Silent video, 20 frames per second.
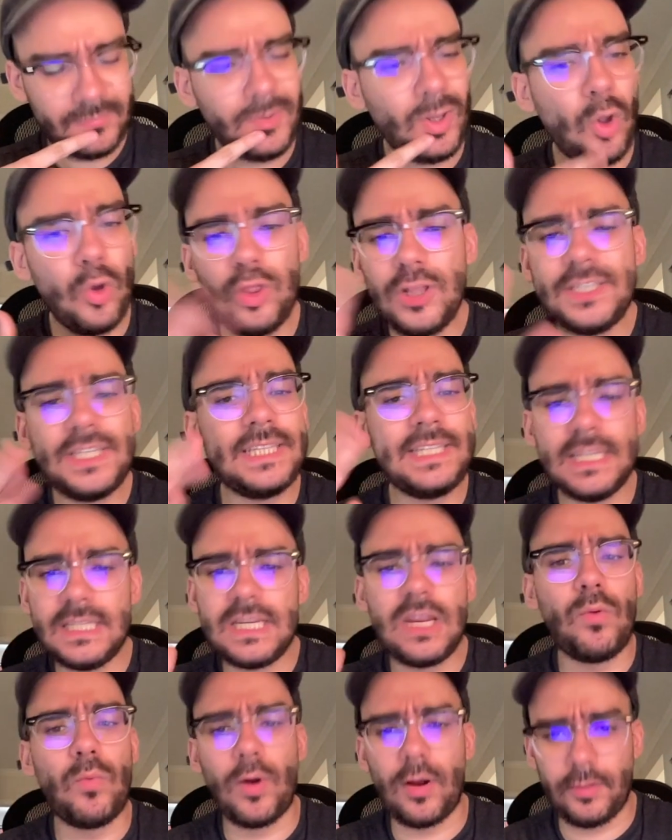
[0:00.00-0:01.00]
At least at
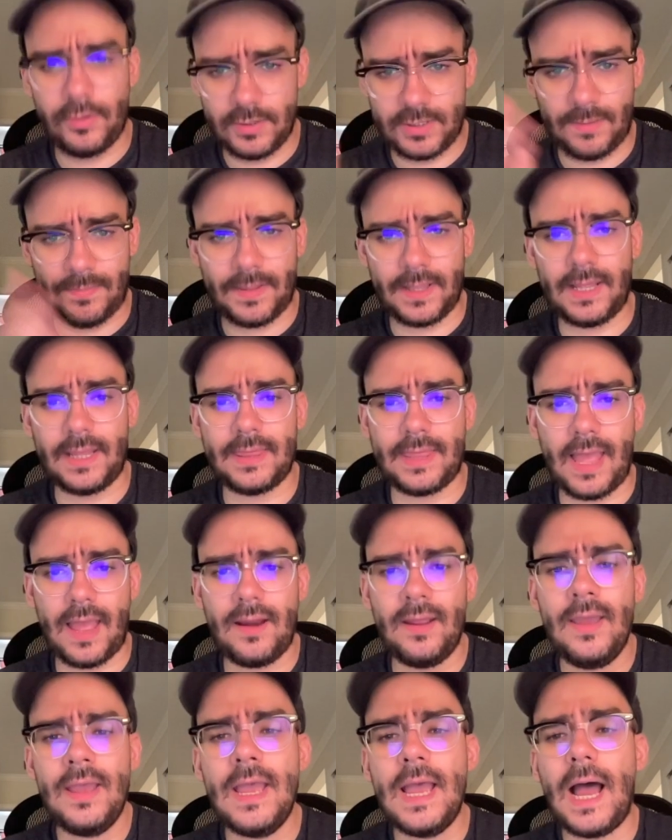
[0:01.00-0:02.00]
Disney World or something like
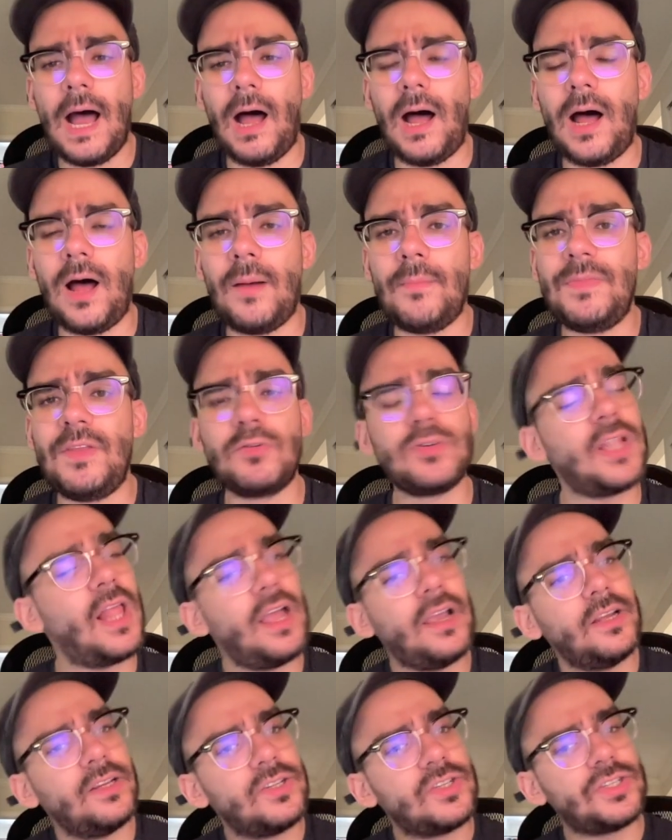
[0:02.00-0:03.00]
that. There was a
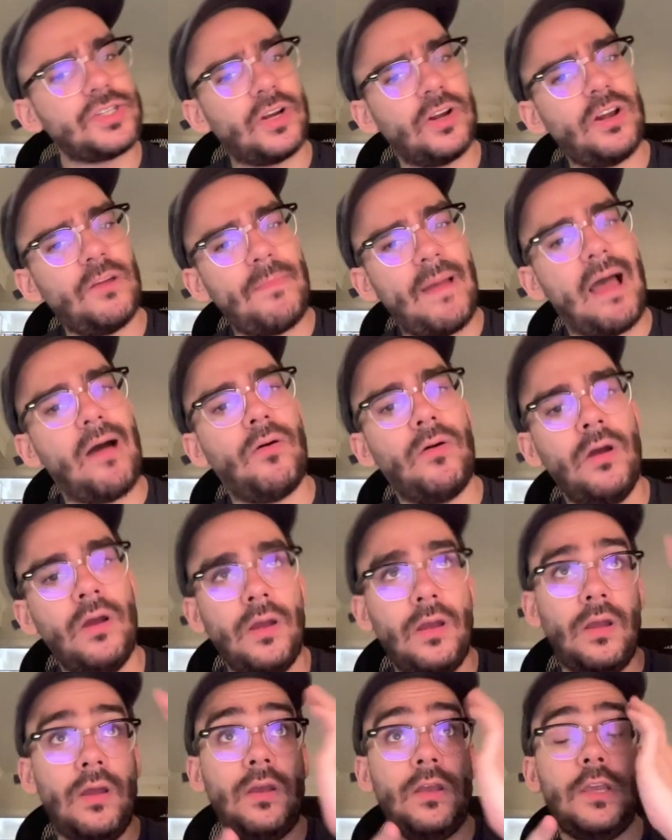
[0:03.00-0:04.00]
lot of concern about,
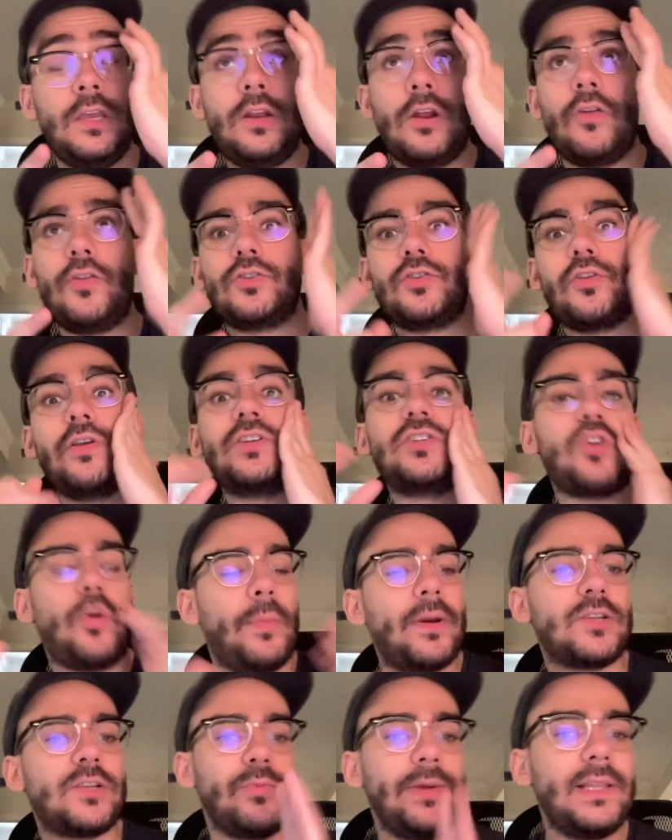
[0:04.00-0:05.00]
there's only so
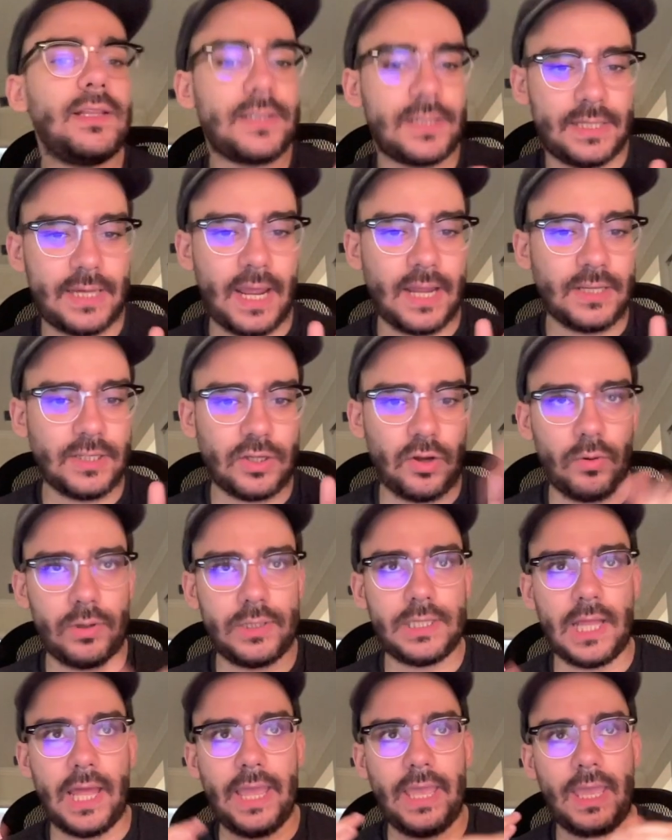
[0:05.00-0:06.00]
much real estate. So
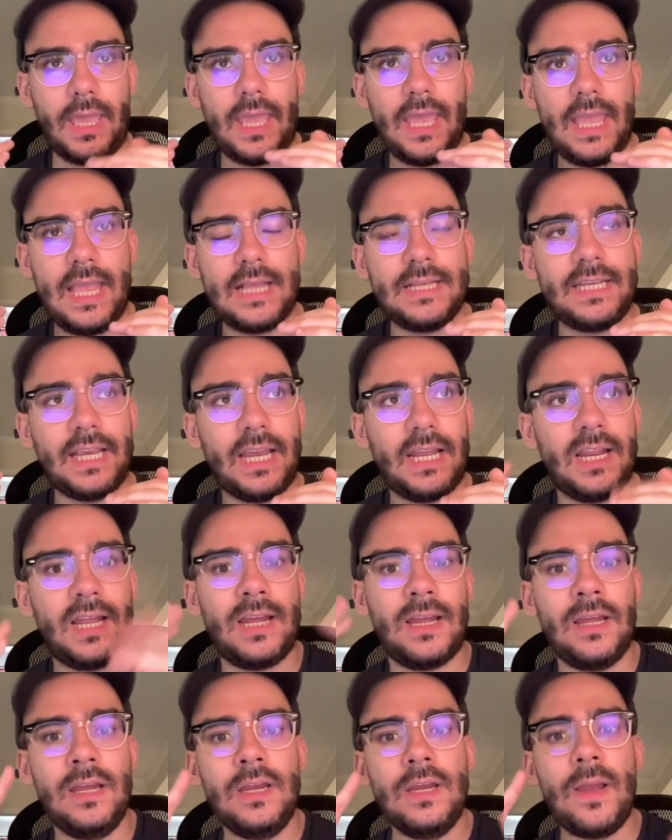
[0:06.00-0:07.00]
it's like, is it
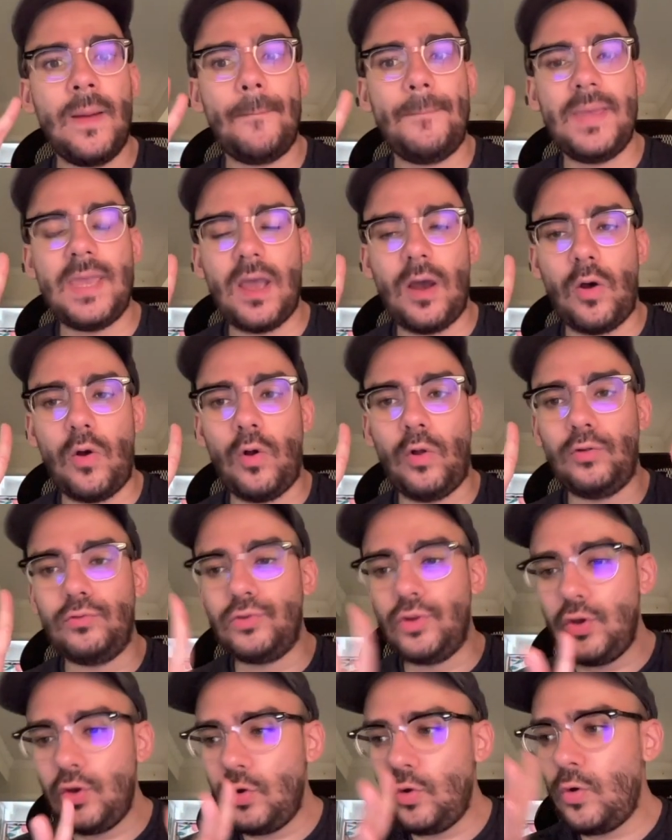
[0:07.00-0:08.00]
going to be a whole
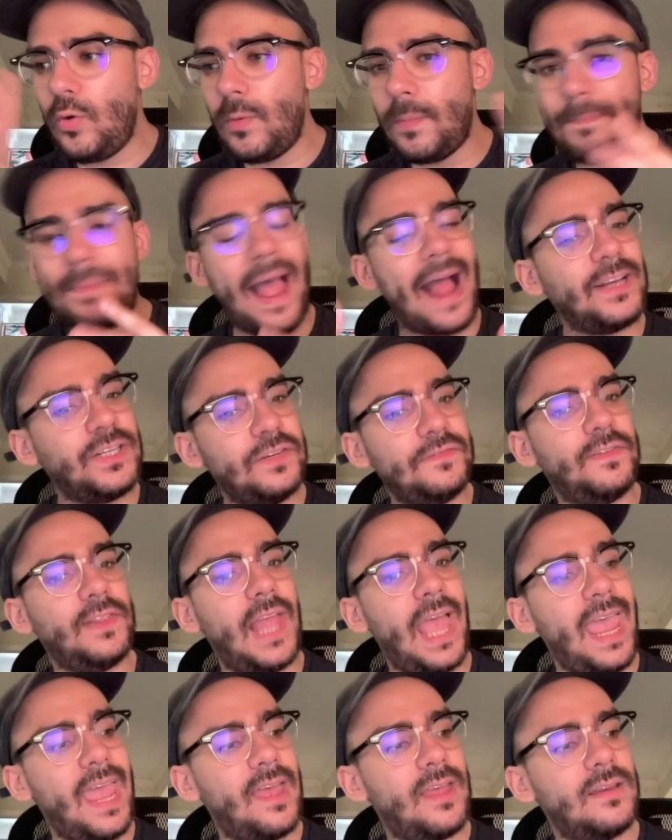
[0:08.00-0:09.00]
new patch of
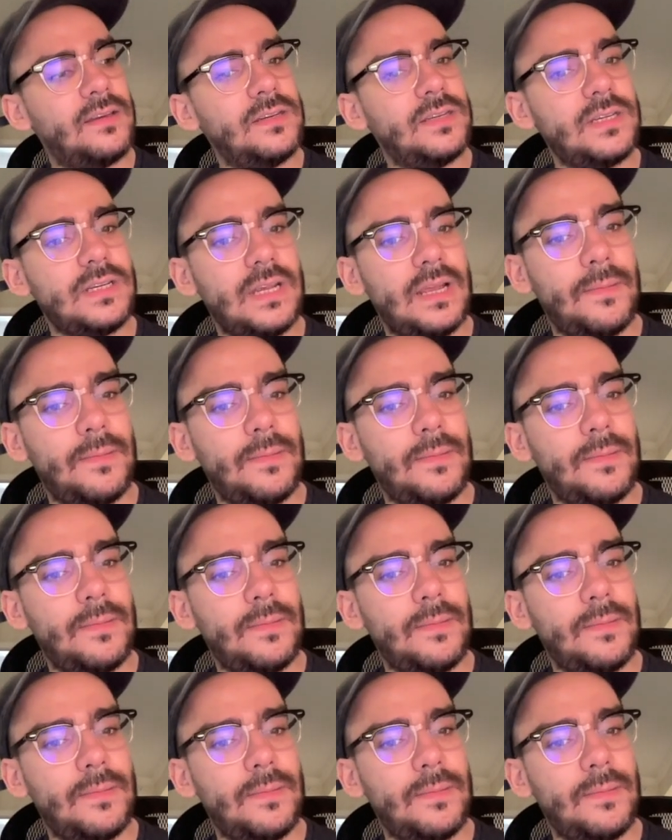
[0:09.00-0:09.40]
land